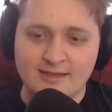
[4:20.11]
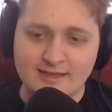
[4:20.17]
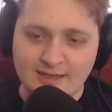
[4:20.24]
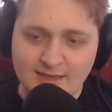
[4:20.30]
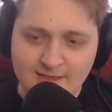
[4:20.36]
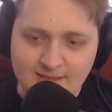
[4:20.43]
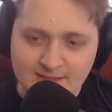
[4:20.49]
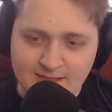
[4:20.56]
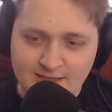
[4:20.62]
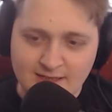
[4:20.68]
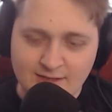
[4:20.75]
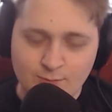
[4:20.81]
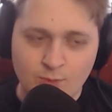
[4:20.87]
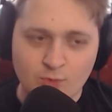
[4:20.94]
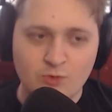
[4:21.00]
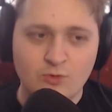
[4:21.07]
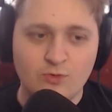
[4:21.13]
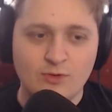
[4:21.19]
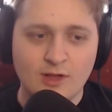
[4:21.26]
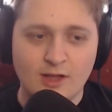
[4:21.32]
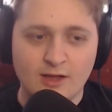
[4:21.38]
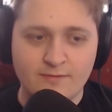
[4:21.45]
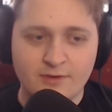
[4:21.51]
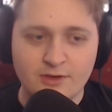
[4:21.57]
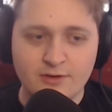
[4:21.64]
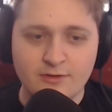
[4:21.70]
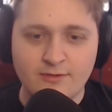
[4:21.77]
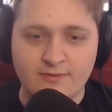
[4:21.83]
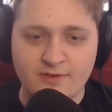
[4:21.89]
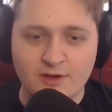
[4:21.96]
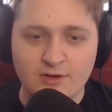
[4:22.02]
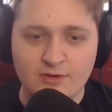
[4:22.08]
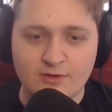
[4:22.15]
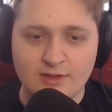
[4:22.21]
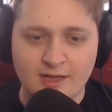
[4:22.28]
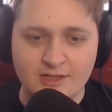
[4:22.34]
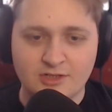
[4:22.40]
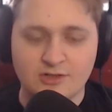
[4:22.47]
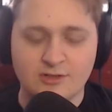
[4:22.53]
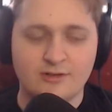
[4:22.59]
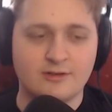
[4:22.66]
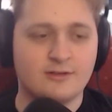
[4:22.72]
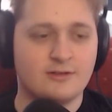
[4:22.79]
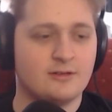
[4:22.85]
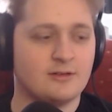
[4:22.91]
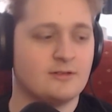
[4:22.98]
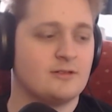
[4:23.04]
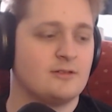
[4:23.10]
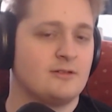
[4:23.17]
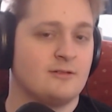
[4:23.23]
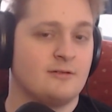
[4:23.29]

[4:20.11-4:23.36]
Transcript: Easy. Woo, love you, Phil, legend.